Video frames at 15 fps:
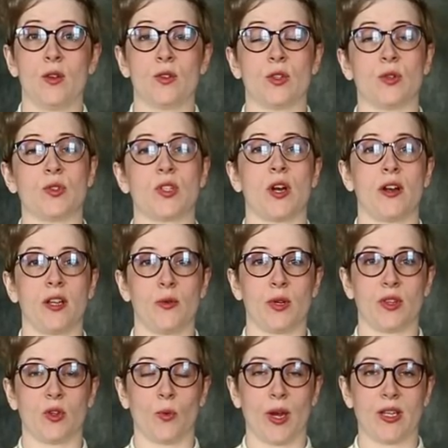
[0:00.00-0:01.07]
So starting
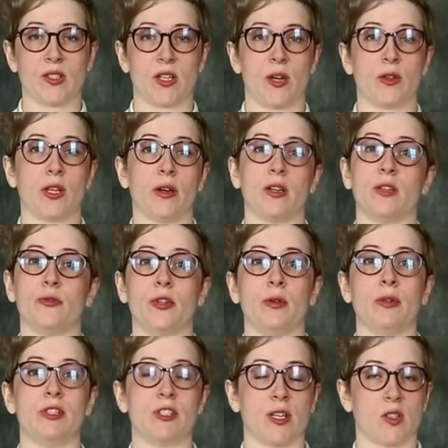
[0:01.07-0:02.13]
with the waistcoat, there are a
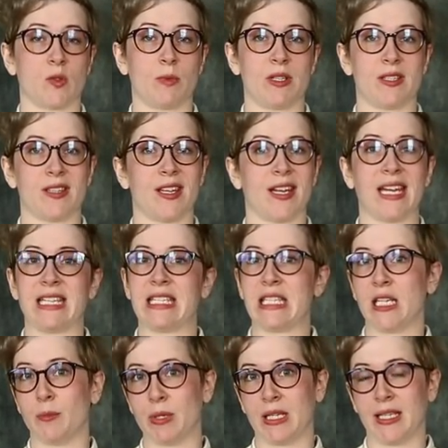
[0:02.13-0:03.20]
few adjustments that I
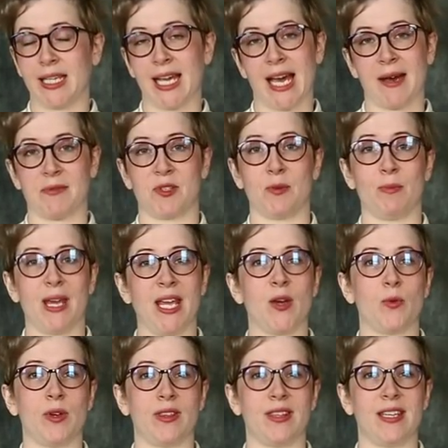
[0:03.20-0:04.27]
typically have to
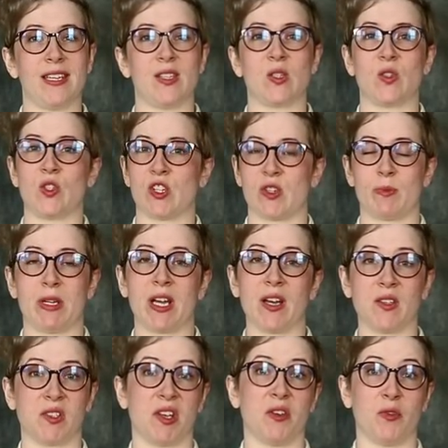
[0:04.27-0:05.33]
make with these just
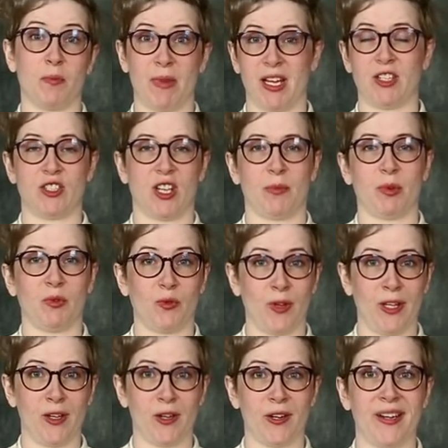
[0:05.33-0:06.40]
because of my shape of
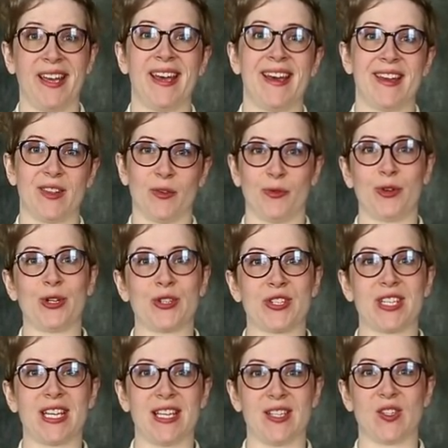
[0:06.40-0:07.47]
figure. The
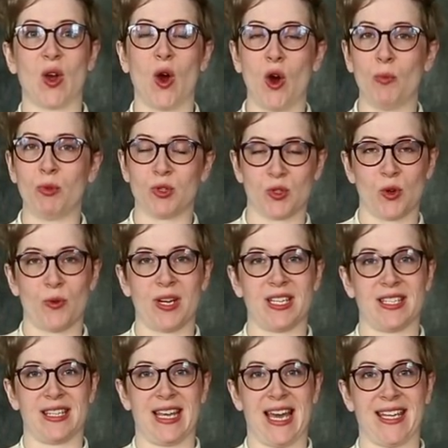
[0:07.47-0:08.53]
first is almost
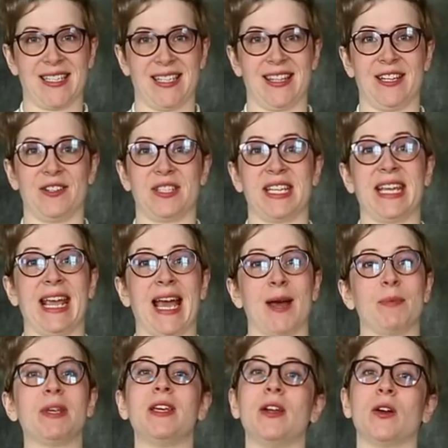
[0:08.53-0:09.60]
always that there's a
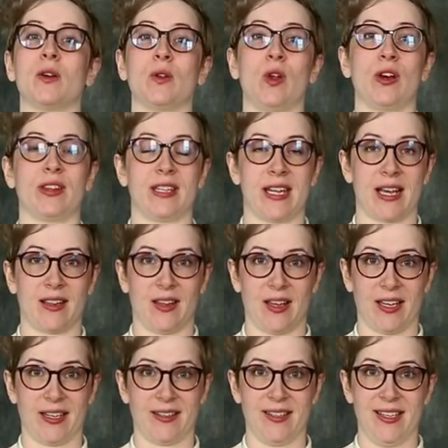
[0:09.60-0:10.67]
gap here along the
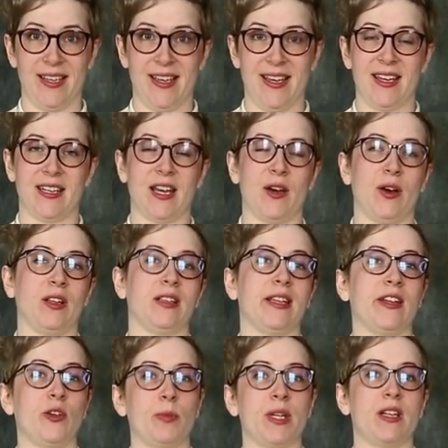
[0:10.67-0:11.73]
neckline. Now, a
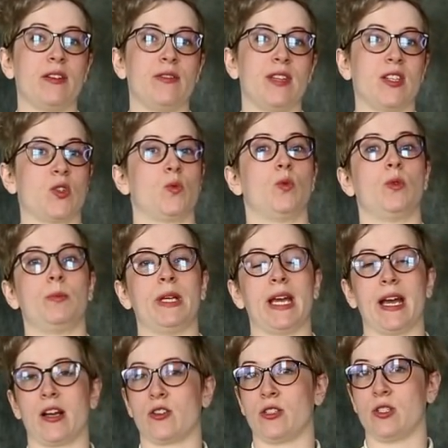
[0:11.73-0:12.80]
little bit of this will
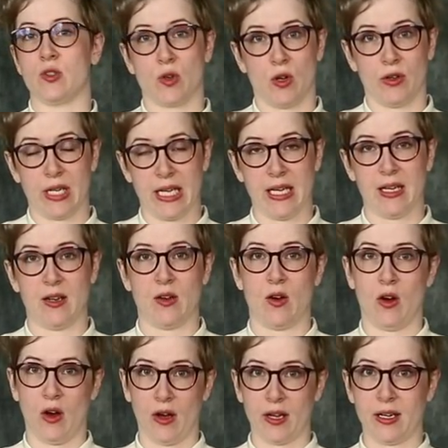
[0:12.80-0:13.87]
be actually drawn in
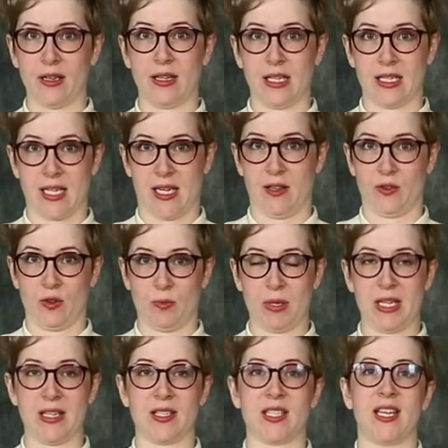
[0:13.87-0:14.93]
on the tailored
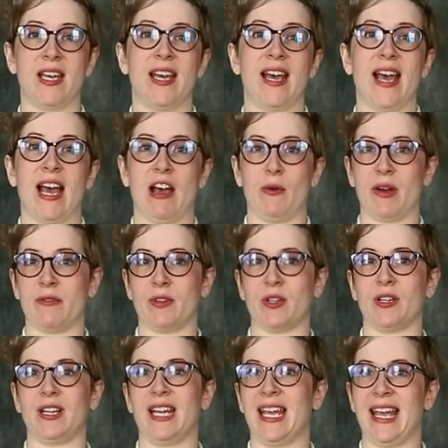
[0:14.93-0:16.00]
piece.
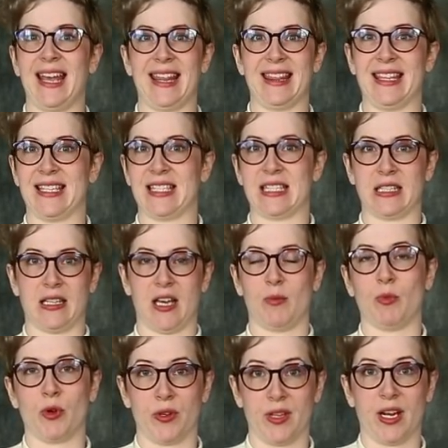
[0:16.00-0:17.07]
However, this is a
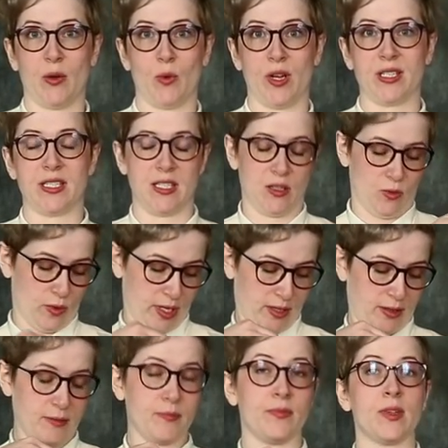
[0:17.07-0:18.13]
lot more than I want to deal
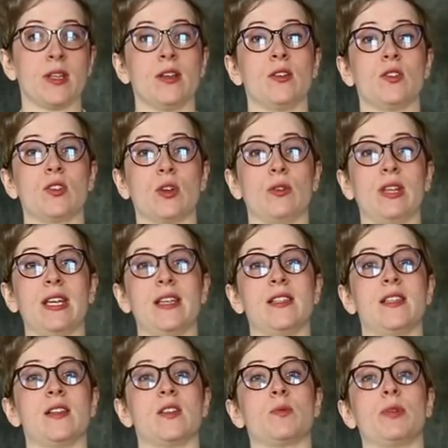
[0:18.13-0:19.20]
with. So the
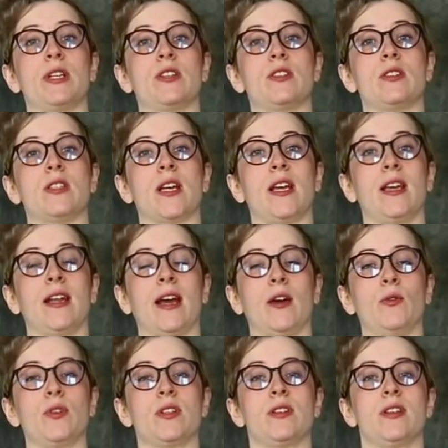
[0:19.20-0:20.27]
easiest place to take it
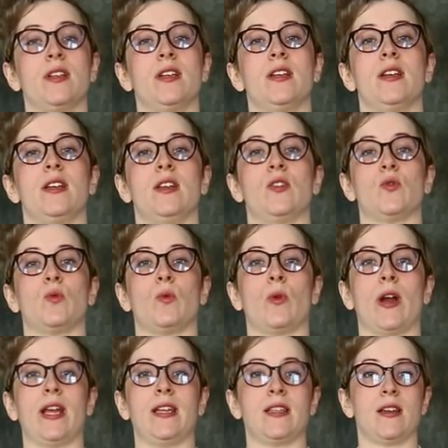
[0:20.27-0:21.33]
out is
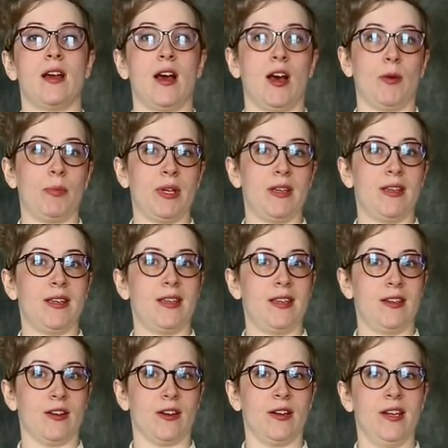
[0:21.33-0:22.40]
right up
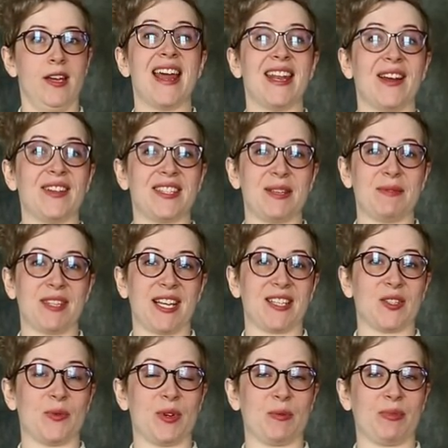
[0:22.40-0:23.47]
here. Now, it seems like
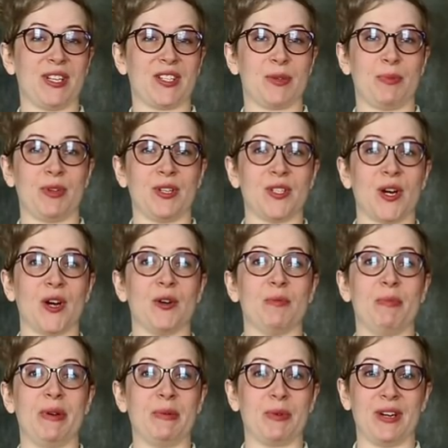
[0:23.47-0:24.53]
it's a weird place to put a
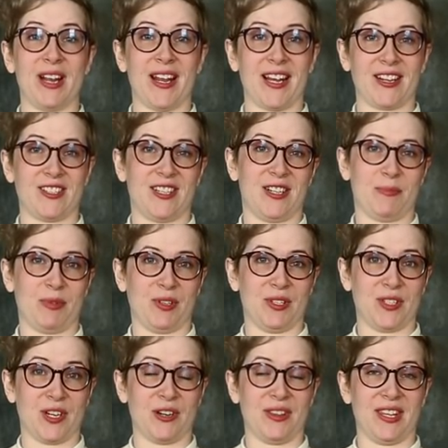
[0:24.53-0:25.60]
dart, but we're not actually going to put a
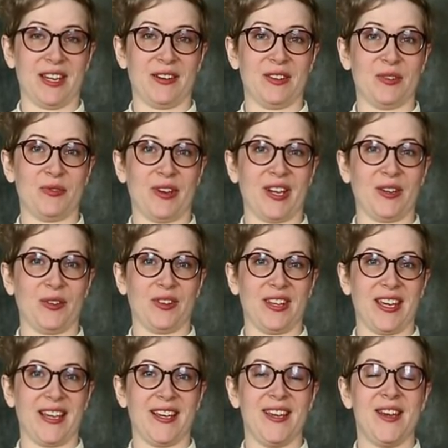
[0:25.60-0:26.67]
dart there in the final
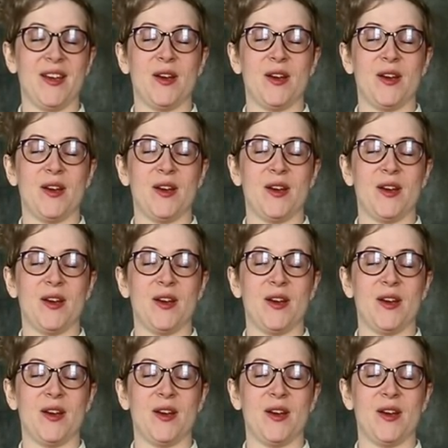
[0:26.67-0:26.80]
thing.